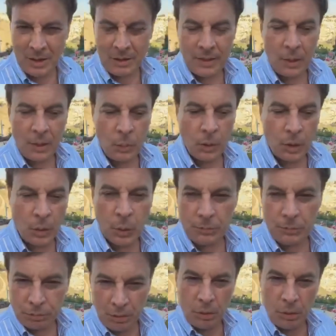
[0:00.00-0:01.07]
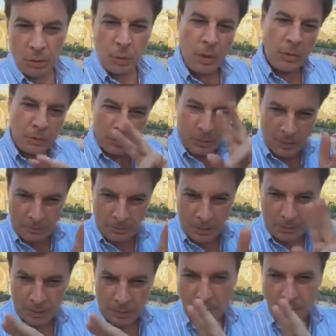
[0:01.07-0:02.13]
that were quid pro quos between
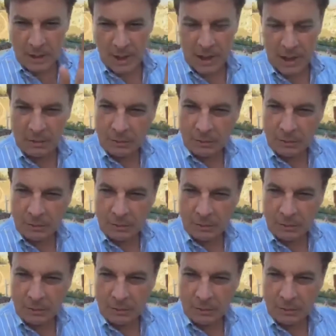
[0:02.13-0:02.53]
people that were getting